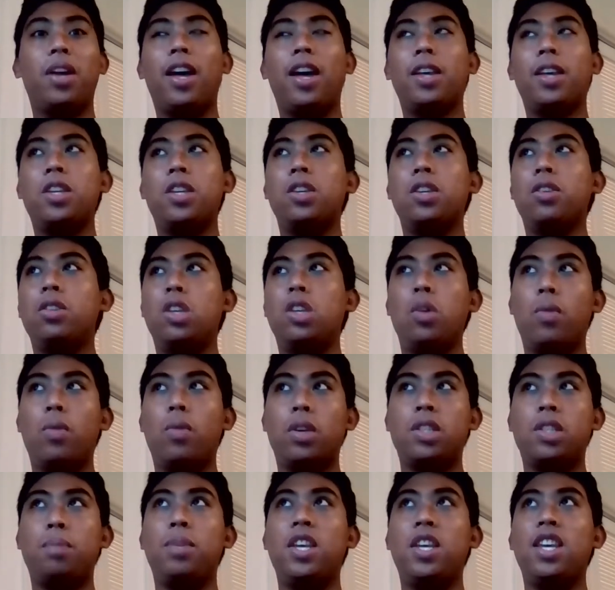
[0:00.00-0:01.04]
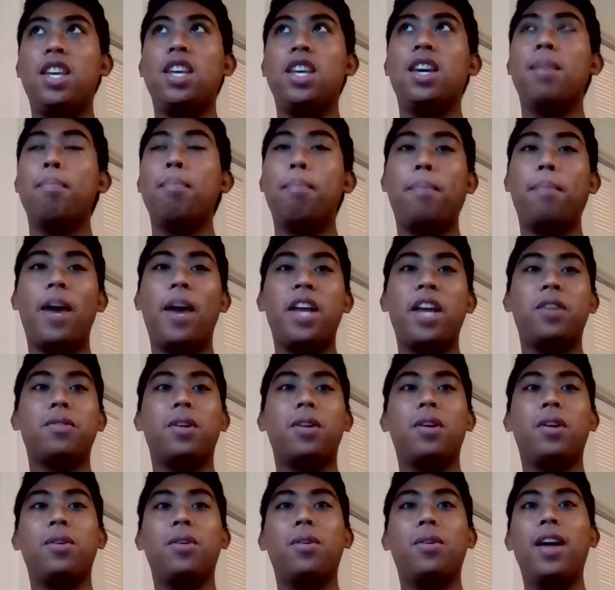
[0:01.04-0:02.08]
a USB
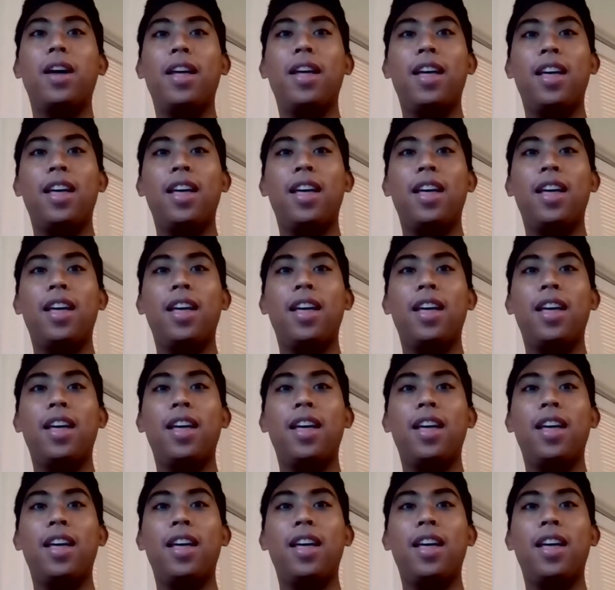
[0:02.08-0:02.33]
micro